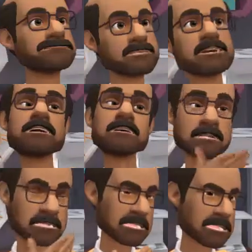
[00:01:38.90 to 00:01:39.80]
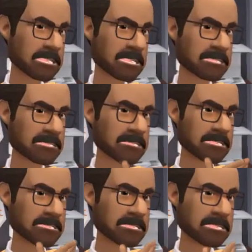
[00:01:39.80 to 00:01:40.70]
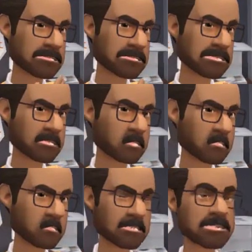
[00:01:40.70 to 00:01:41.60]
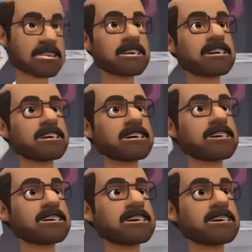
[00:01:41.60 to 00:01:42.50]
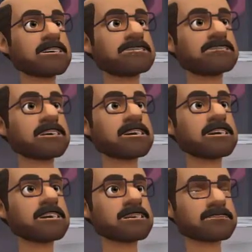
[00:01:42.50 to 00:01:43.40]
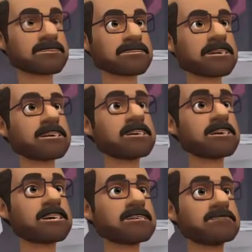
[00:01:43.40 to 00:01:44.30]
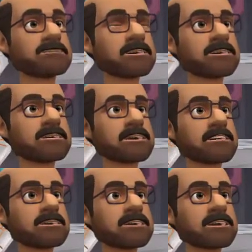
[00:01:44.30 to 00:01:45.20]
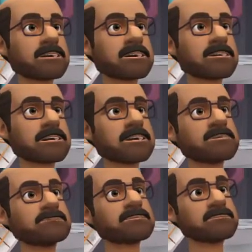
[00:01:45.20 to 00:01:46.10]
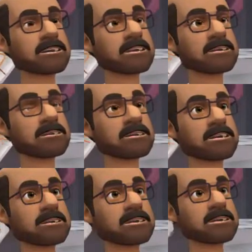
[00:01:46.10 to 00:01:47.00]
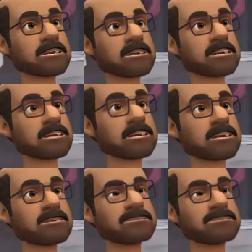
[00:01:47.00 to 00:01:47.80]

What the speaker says: I think I heard her say she was heading over to the water cooler, and then up to Mr. Steinbecker's office to talk to him about an issue with our accounts.